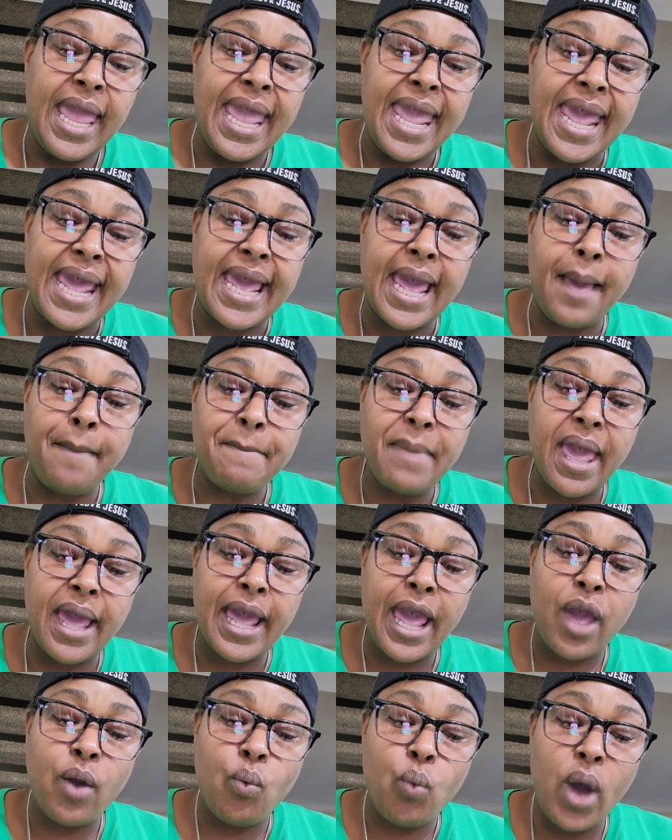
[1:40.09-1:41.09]
He can
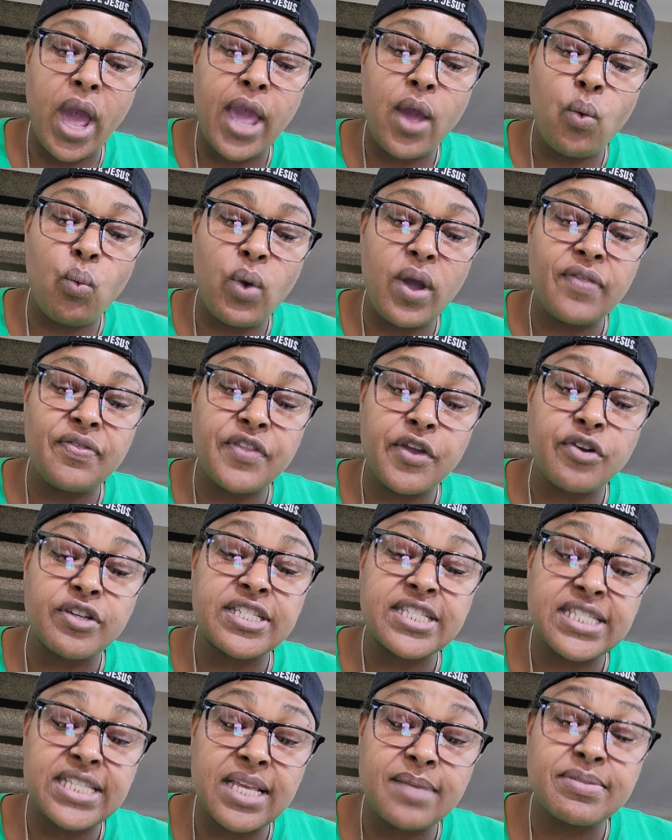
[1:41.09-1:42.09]
make a way when there
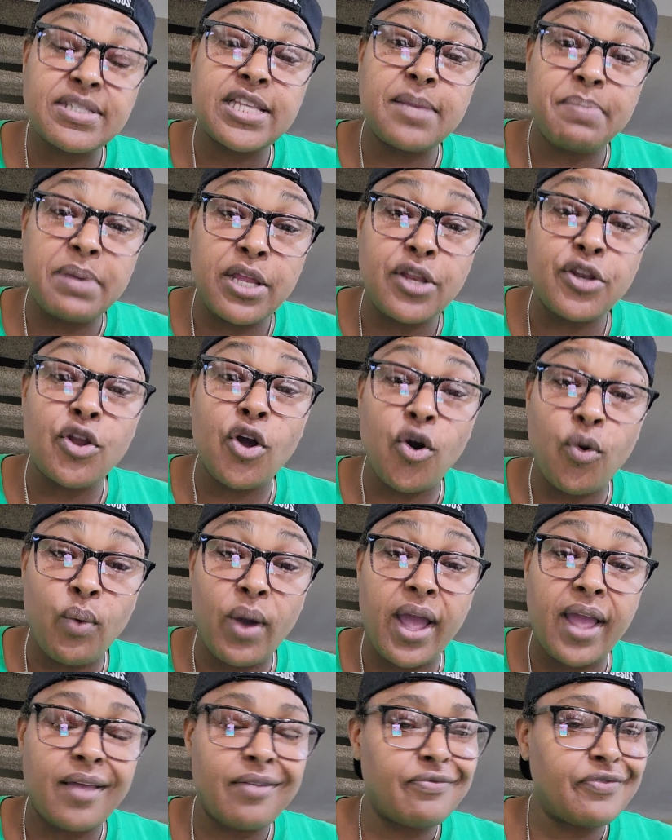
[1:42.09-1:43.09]
seems to be no
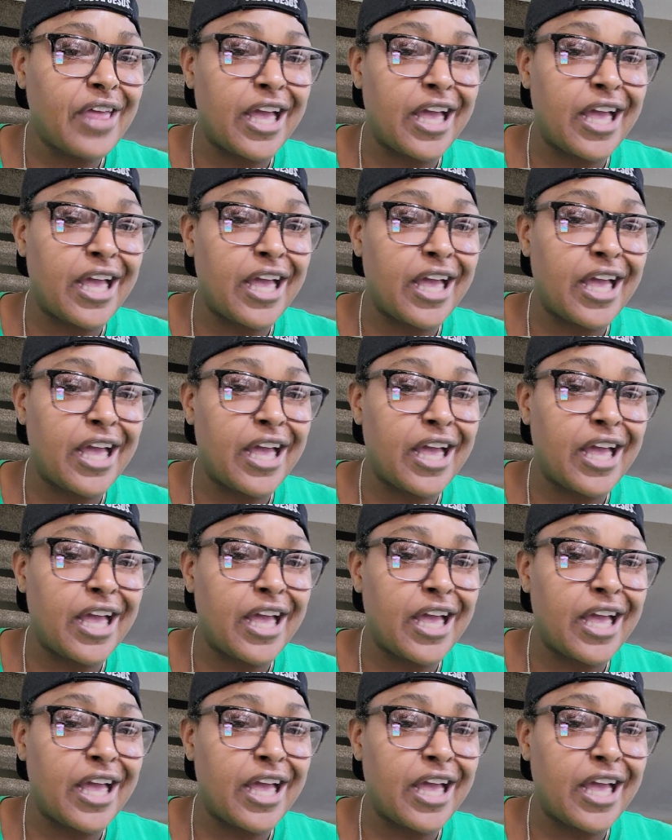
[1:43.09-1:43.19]
way.